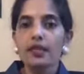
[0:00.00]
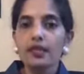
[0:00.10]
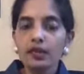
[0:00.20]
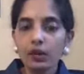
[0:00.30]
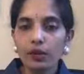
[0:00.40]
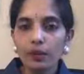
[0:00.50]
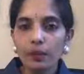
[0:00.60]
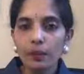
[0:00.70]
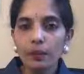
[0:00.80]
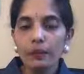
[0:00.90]
So
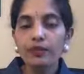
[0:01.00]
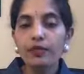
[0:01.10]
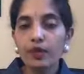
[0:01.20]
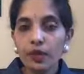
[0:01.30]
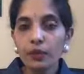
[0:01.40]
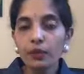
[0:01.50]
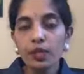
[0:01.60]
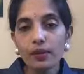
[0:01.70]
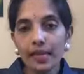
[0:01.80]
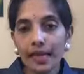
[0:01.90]
for you
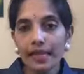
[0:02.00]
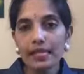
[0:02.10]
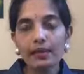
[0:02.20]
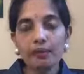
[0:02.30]
to get